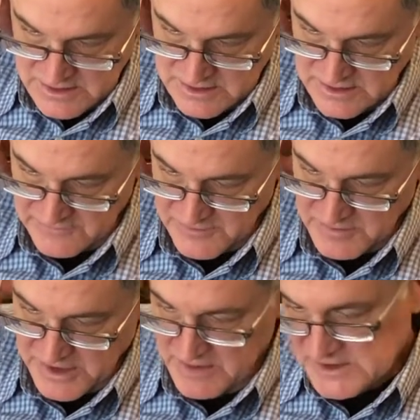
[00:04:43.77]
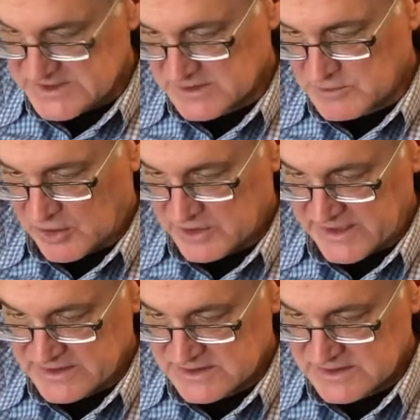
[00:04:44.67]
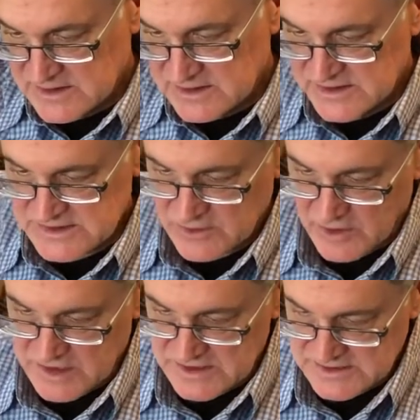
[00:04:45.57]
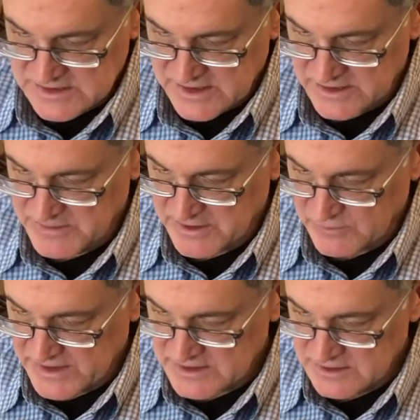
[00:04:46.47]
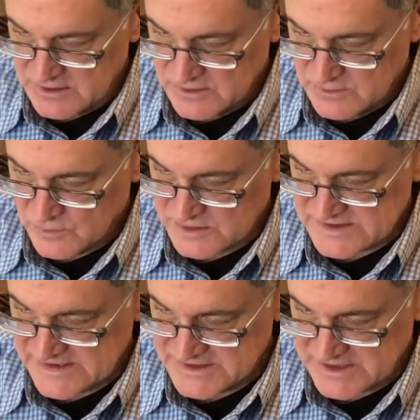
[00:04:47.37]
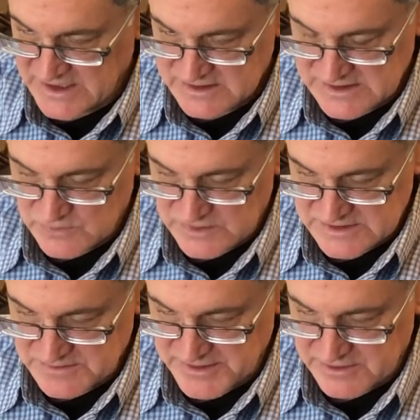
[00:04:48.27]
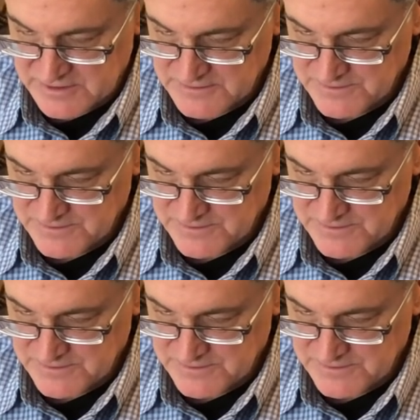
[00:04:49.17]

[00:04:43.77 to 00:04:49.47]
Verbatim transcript: Covered by mystic markings, this cross had been erected where St. Giles had once appeared.